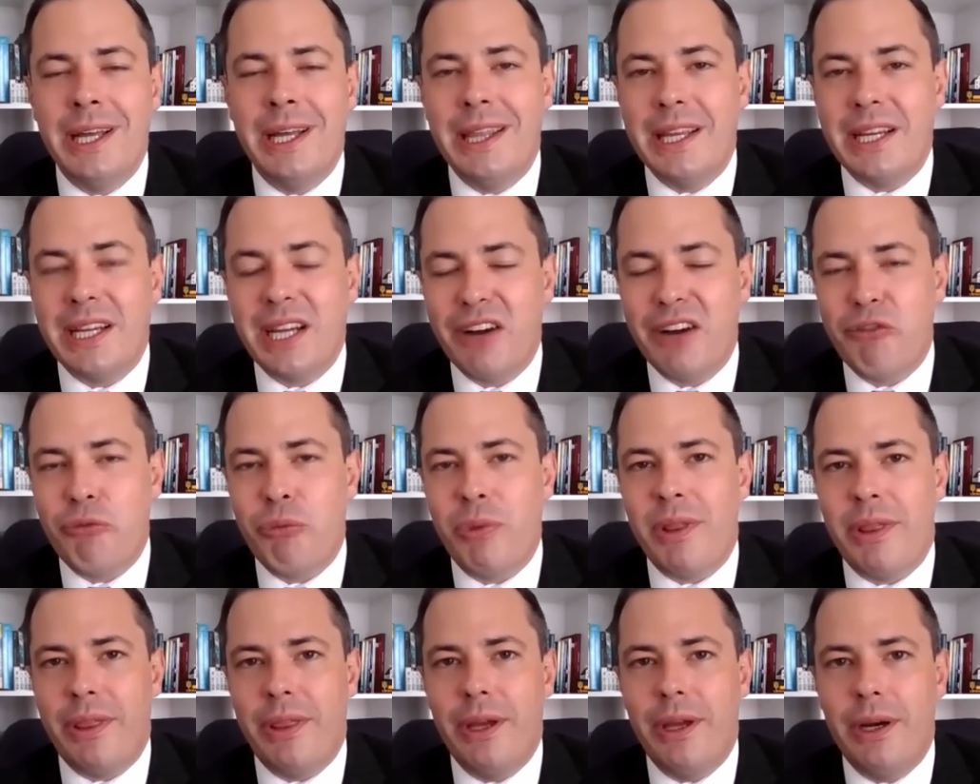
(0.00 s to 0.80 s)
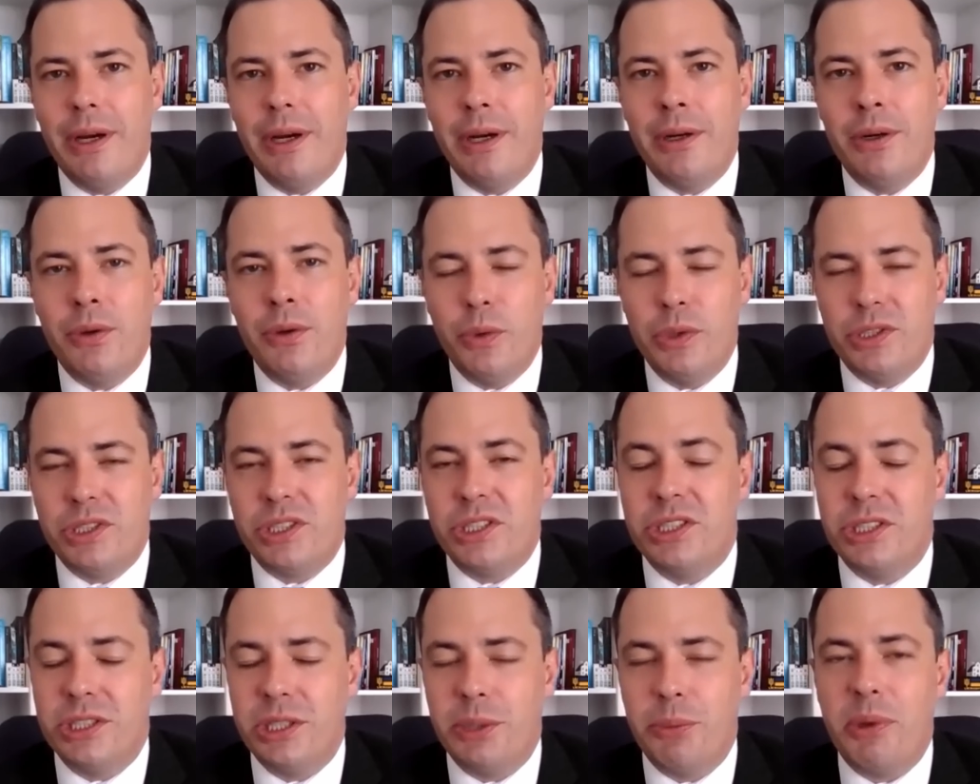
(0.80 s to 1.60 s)
The government there, which is
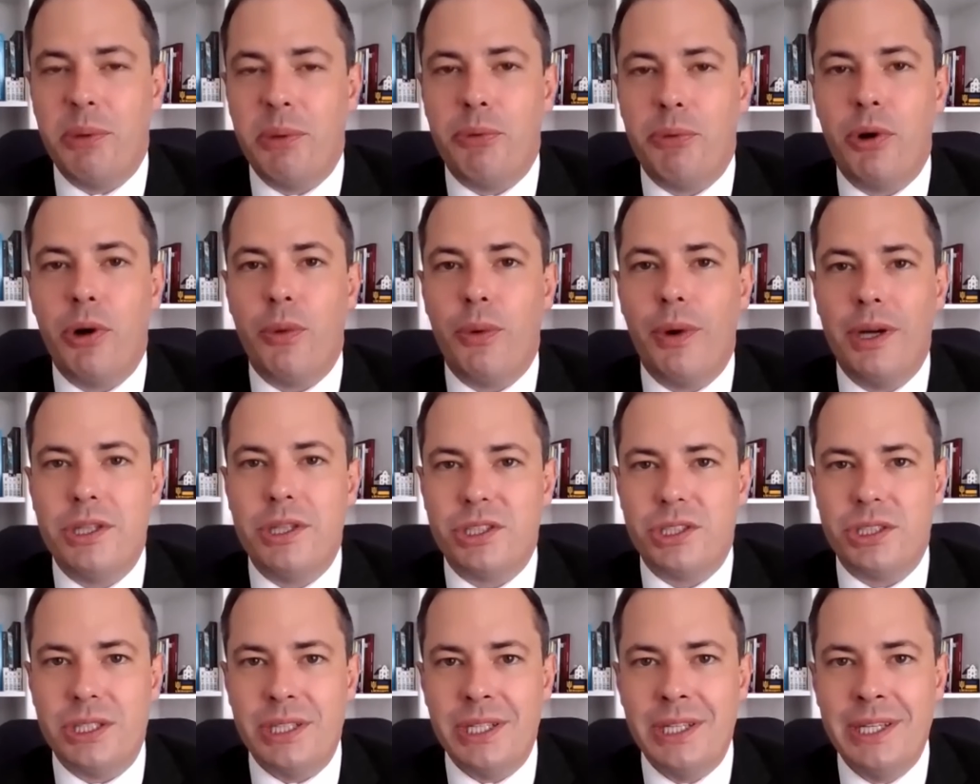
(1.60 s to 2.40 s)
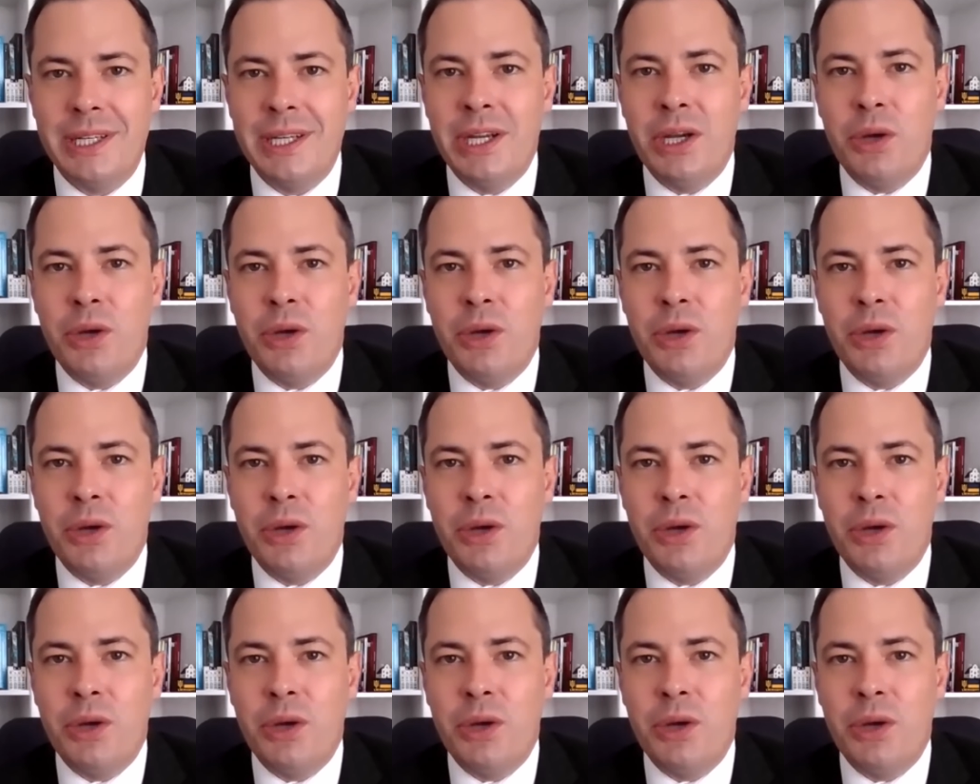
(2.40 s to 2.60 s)
considered to be pro Russian,